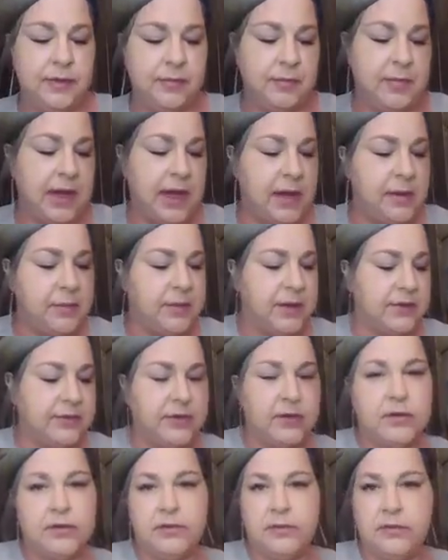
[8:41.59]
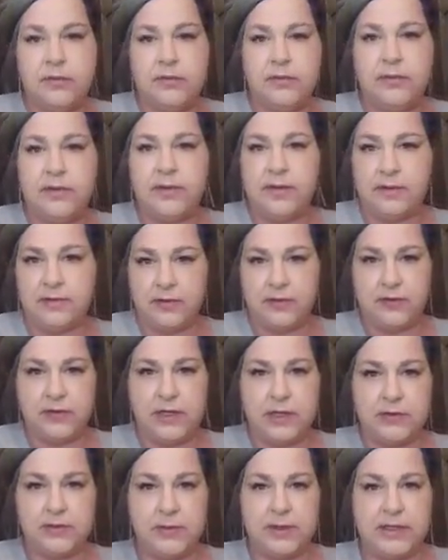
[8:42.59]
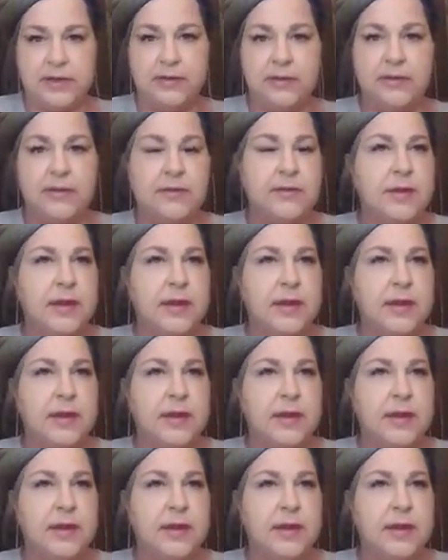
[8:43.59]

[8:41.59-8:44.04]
My eyebrows are sisters, not twins.